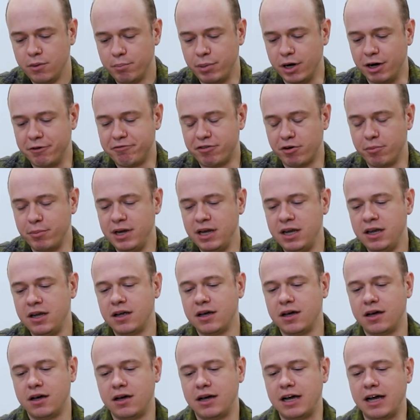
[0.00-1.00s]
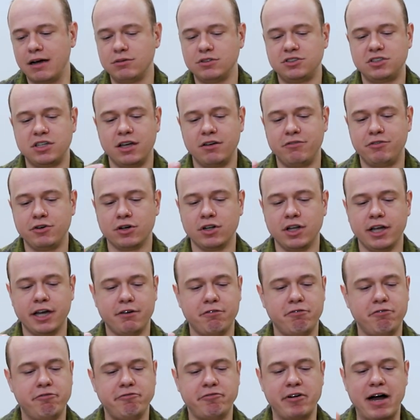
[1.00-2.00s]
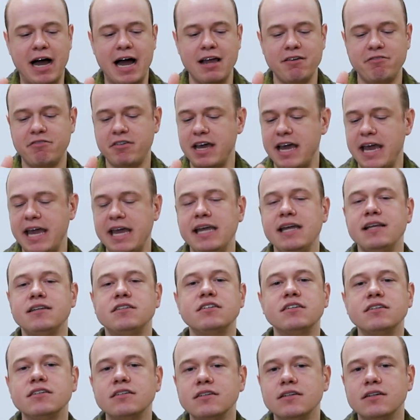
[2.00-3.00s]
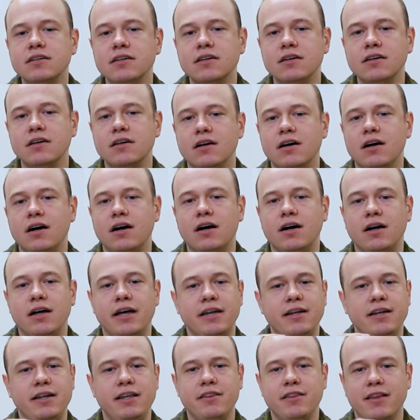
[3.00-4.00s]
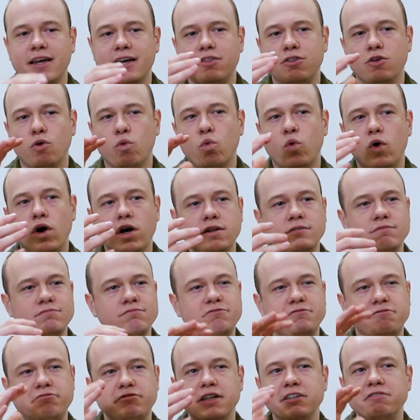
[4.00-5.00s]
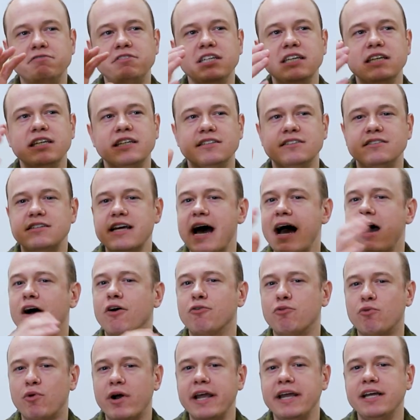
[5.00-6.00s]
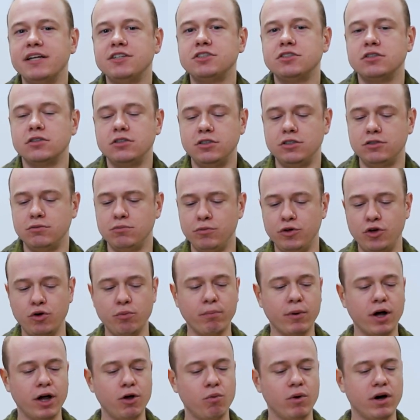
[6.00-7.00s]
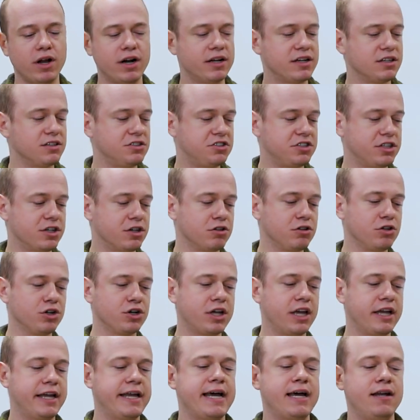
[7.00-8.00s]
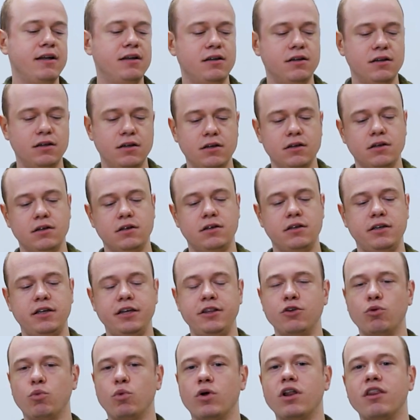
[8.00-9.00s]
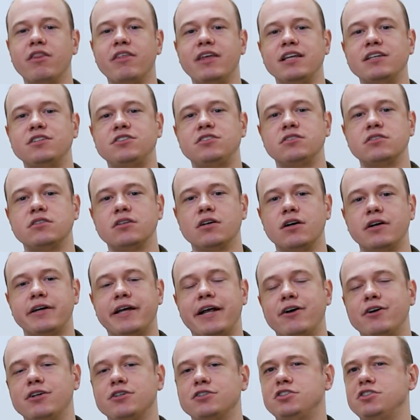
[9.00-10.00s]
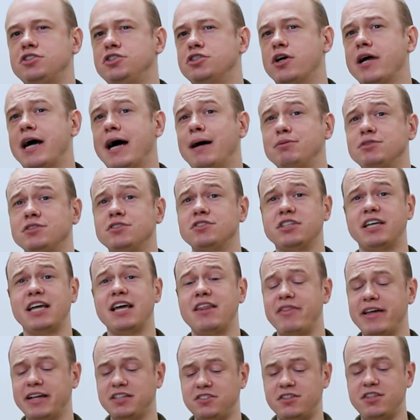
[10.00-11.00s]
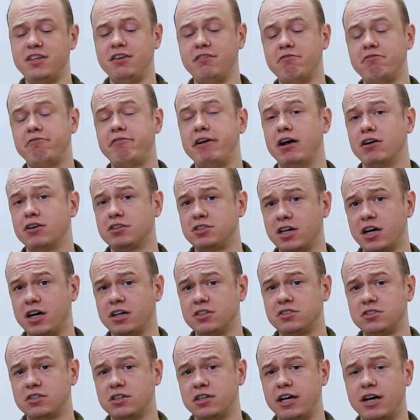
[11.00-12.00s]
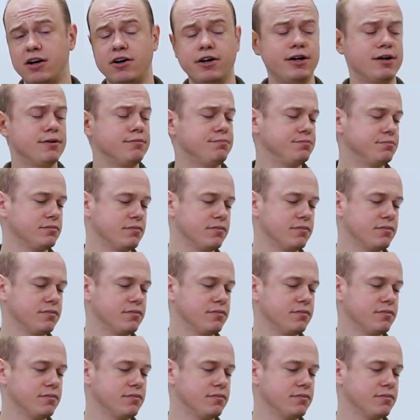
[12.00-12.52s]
But for me, I would say if you're like five eight uh, and in like the 150 and down range, you, you might want to consider looking at either one of these uh, carriers as your options. Again, that's the Veritas carrier